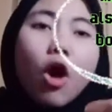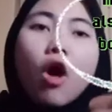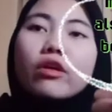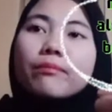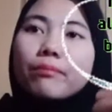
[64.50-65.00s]

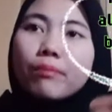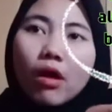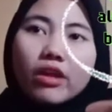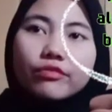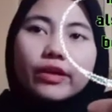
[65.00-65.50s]
or
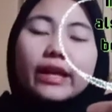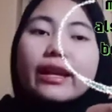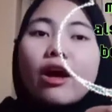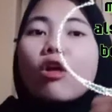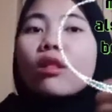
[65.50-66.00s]
boyfriend
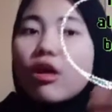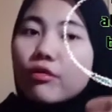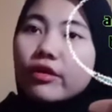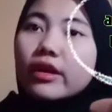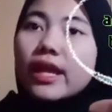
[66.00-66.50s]
or
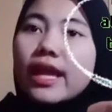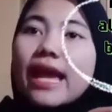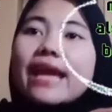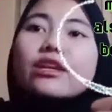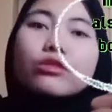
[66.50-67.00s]
lover
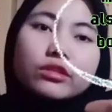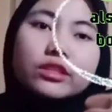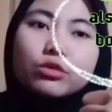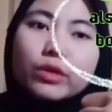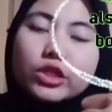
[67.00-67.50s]
in a rude
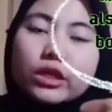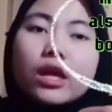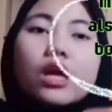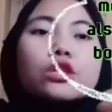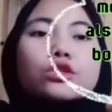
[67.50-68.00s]

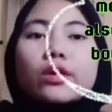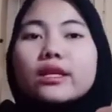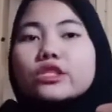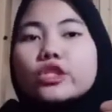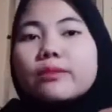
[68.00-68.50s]
situation. So
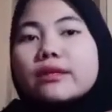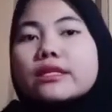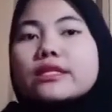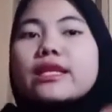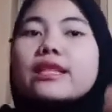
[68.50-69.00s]
in the
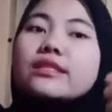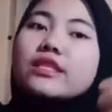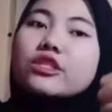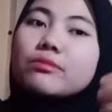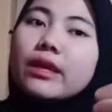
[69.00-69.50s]
Japanese, this
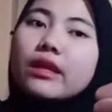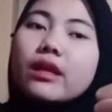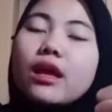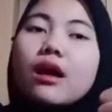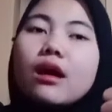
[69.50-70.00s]
is
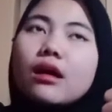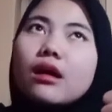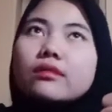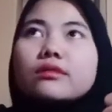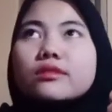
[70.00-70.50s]
mean
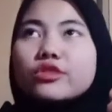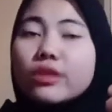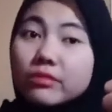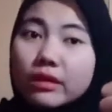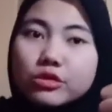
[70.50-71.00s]

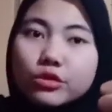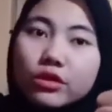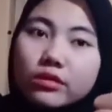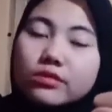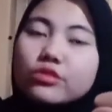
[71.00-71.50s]
sometimes
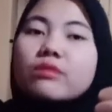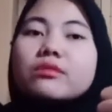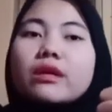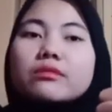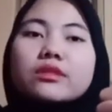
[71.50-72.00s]
good,
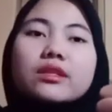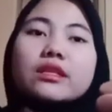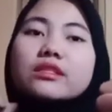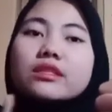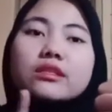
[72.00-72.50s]
sometimes
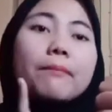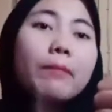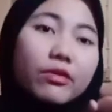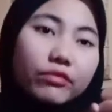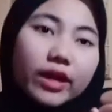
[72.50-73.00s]
this is a
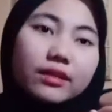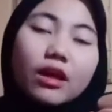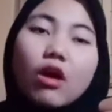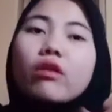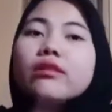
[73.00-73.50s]

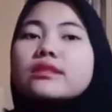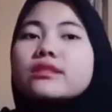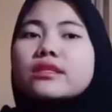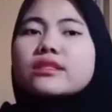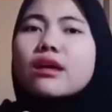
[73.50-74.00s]
boyfriend or
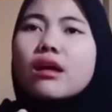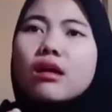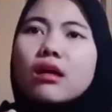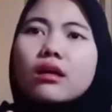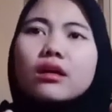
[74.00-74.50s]
this is
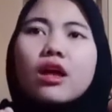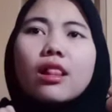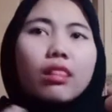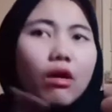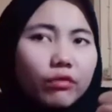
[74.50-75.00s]

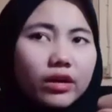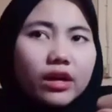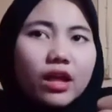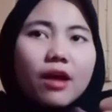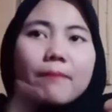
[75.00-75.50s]
a lover,
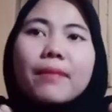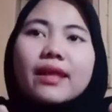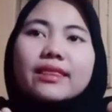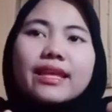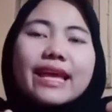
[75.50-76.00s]

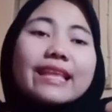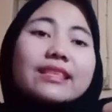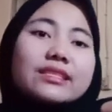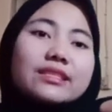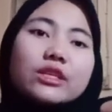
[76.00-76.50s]
but in
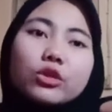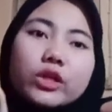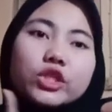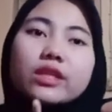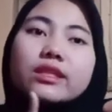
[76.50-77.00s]
this
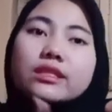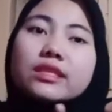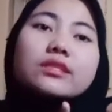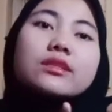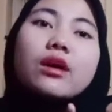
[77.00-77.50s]
situation, this
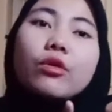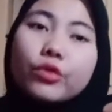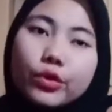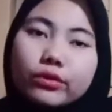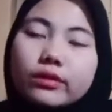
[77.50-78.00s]
is
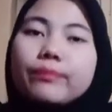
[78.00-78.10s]
rude.